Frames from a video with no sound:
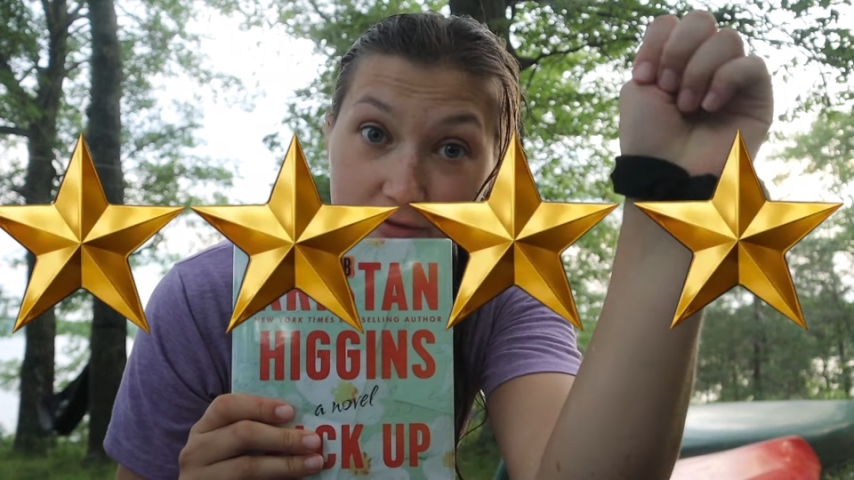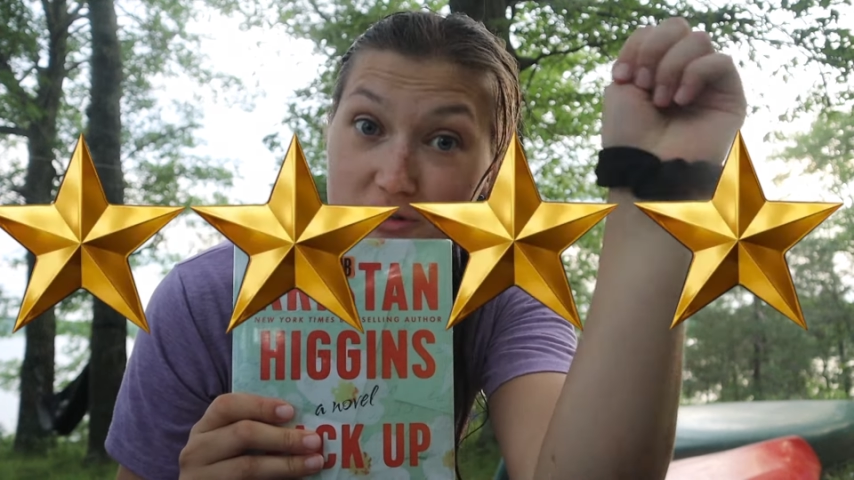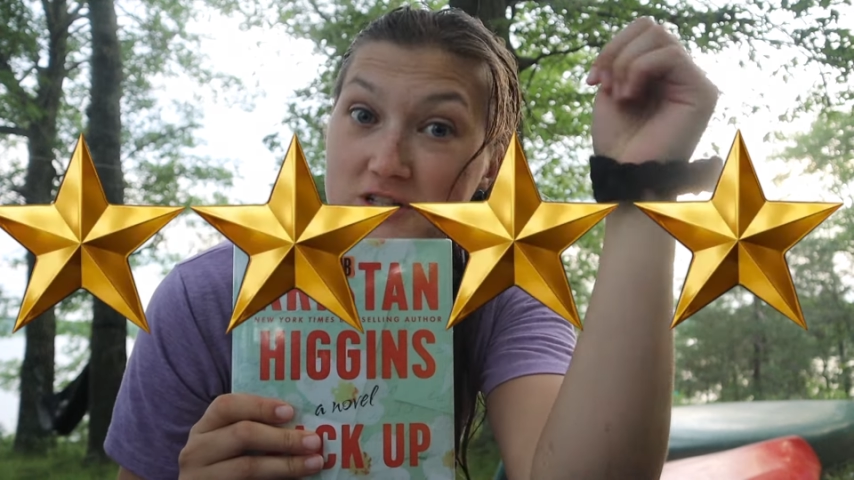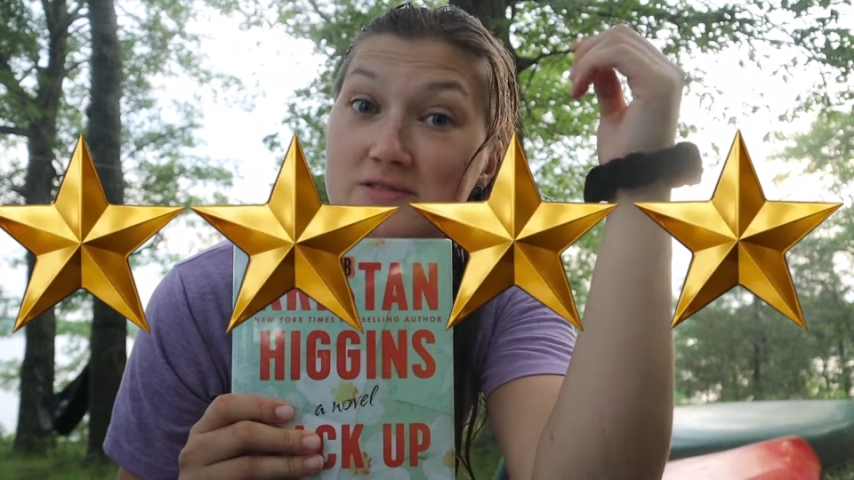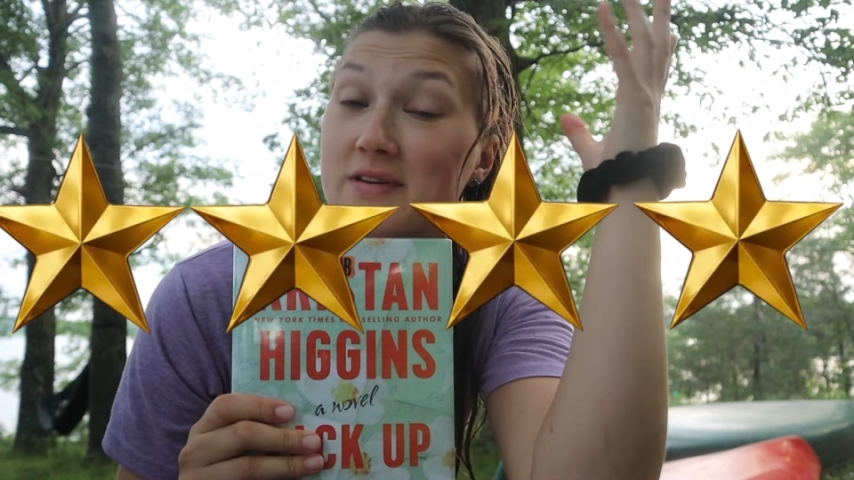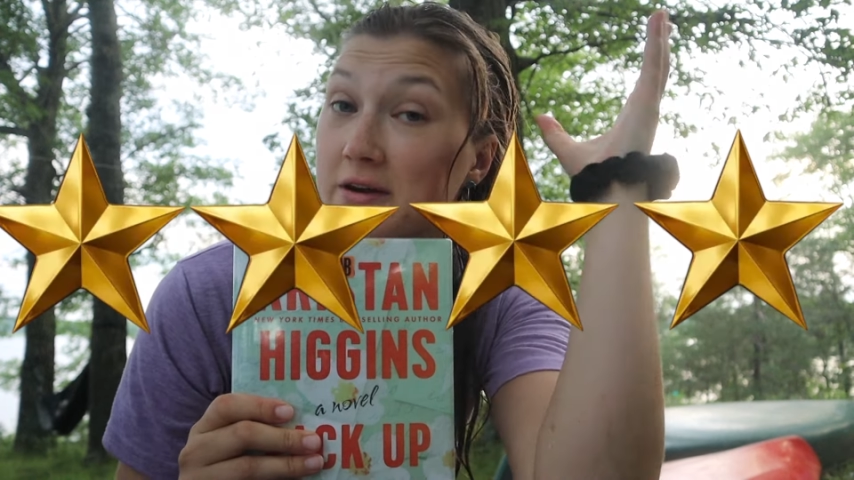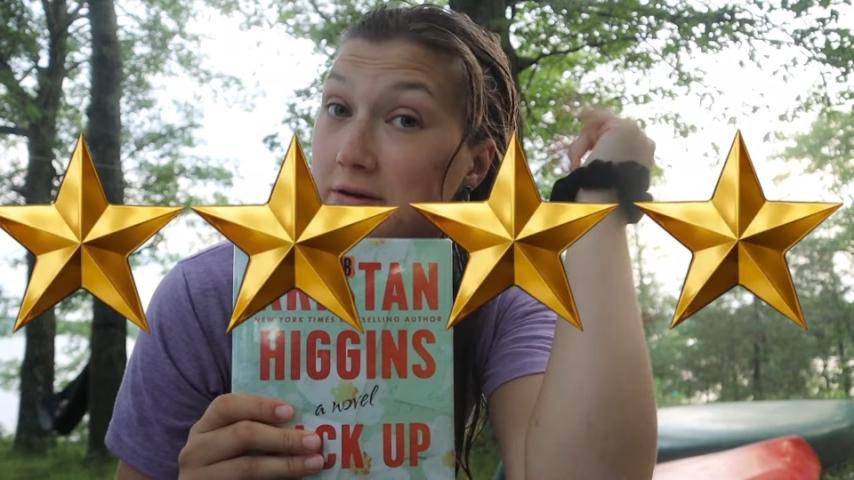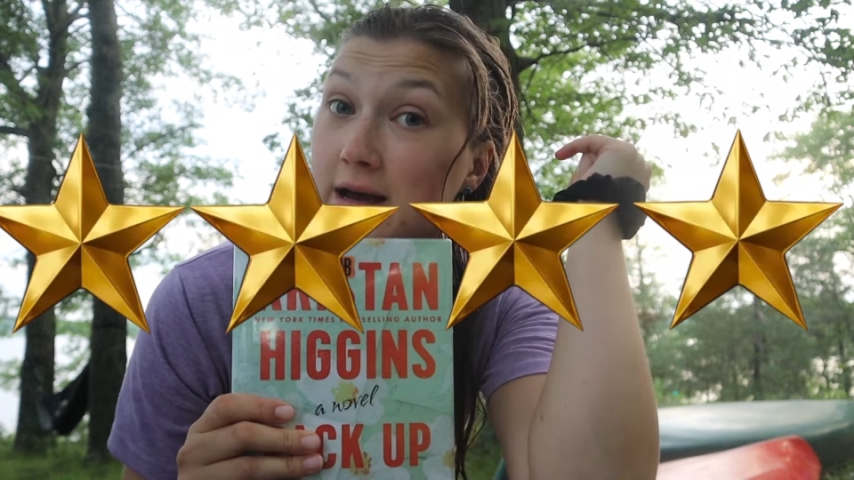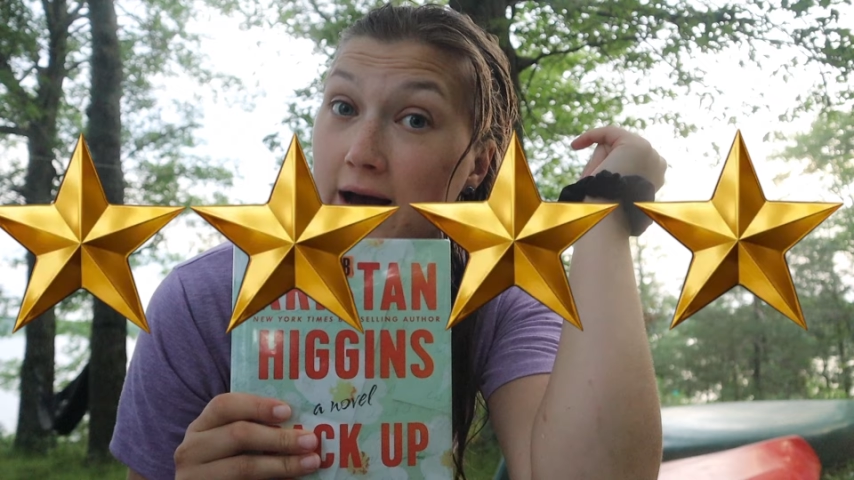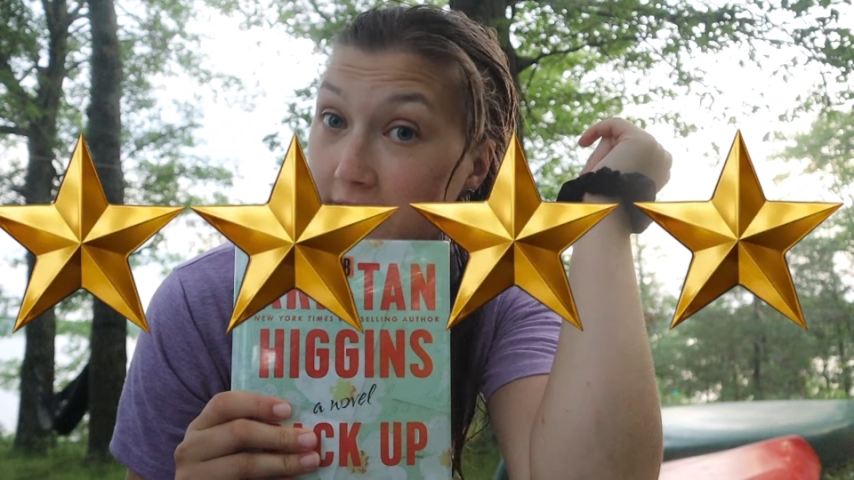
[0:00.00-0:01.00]
which is
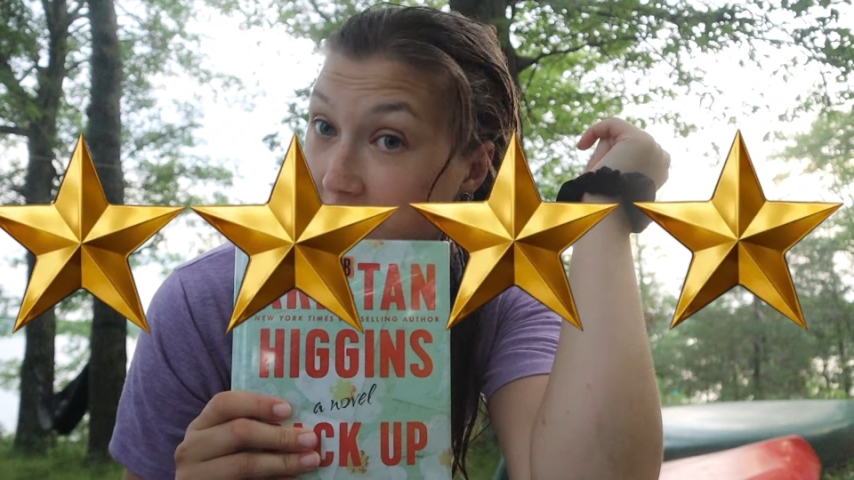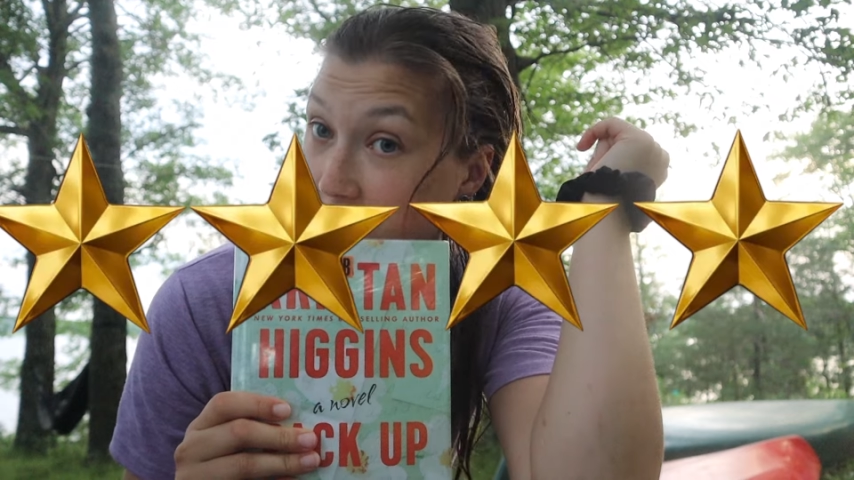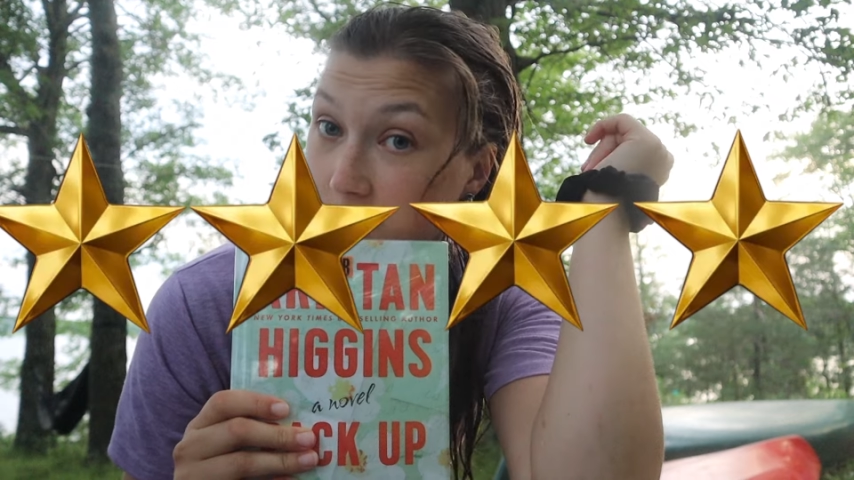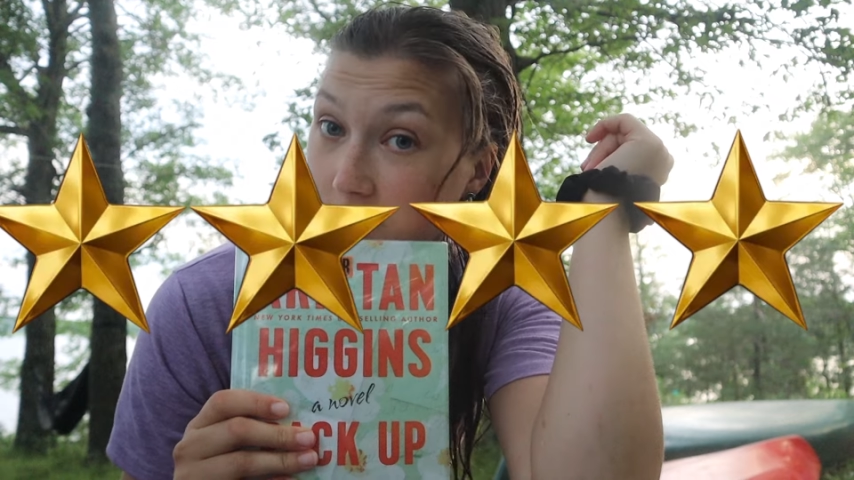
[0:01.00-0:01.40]
very high for